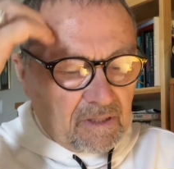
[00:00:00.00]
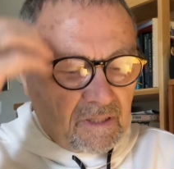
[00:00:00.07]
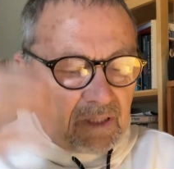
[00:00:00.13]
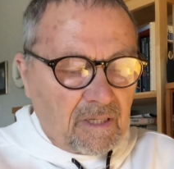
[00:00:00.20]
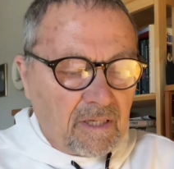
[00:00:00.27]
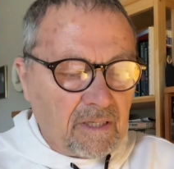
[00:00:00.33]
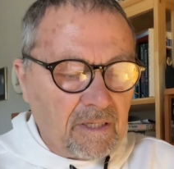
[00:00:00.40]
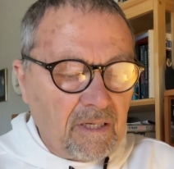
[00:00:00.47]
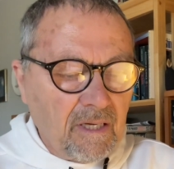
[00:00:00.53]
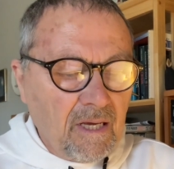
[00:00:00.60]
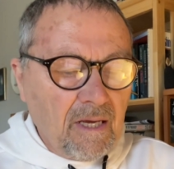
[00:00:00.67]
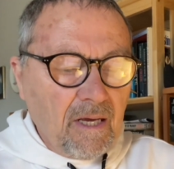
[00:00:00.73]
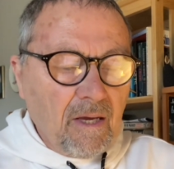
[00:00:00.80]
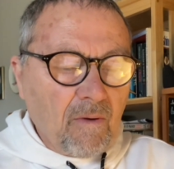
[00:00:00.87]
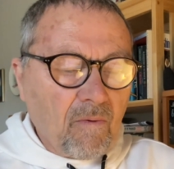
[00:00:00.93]
And
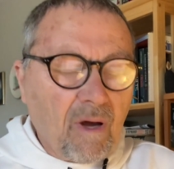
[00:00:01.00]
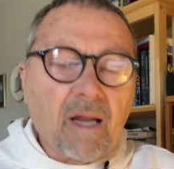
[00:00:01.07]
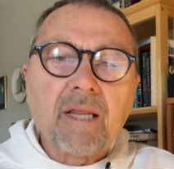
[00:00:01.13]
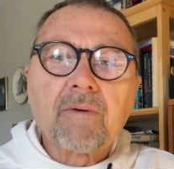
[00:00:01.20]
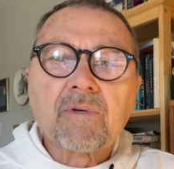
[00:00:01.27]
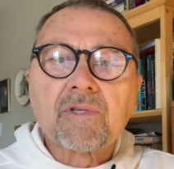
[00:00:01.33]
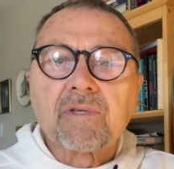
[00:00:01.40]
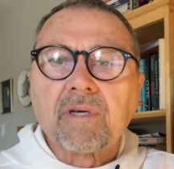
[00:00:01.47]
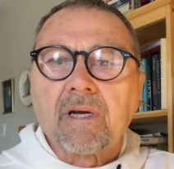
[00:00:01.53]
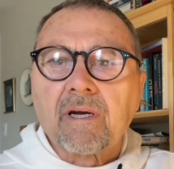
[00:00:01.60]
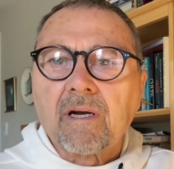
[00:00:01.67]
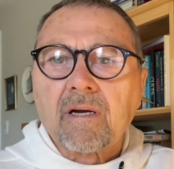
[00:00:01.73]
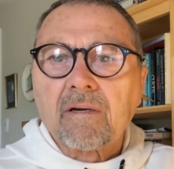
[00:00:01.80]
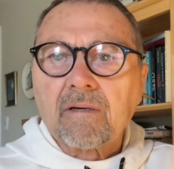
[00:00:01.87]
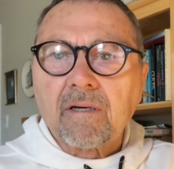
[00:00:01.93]
while he was
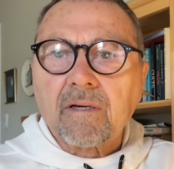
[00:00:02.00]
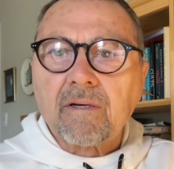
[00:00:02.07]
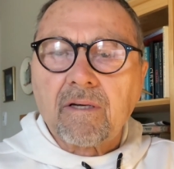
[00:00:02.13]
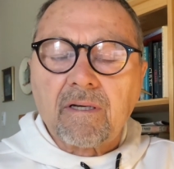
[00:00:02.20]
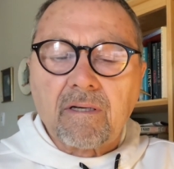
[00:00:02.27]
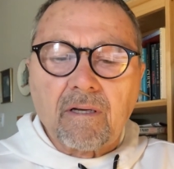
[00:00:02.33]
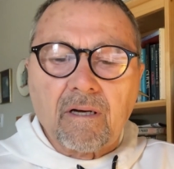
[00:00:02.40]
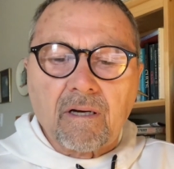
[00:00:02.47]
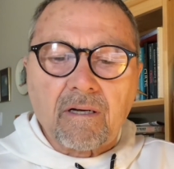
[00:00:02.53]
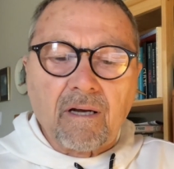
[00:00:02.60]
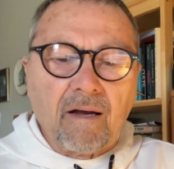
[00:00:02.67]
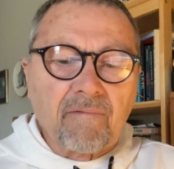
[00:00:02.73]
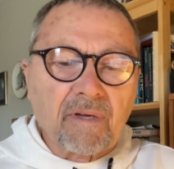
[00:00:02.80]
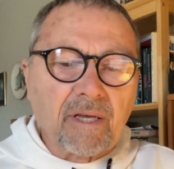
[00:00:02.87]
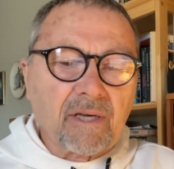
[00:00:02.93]
there,
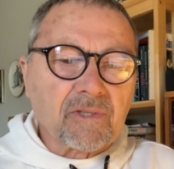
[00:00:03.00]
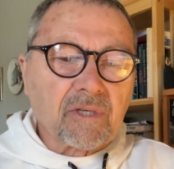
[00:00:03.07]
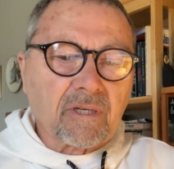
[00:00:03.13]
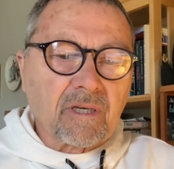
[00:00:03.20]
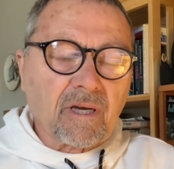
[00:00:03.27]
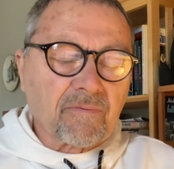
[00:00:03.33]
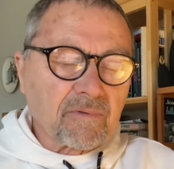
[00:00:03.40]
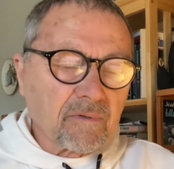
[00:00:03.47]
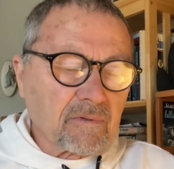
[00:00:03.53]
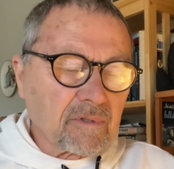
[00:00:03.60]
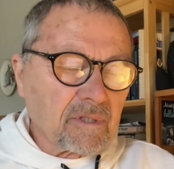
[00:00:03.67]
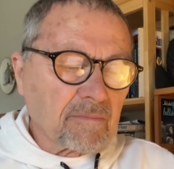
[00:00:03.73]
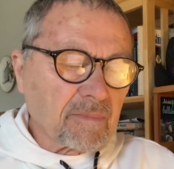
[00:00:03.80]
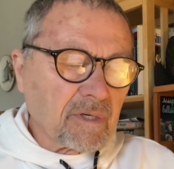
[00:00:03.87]
convalescing after some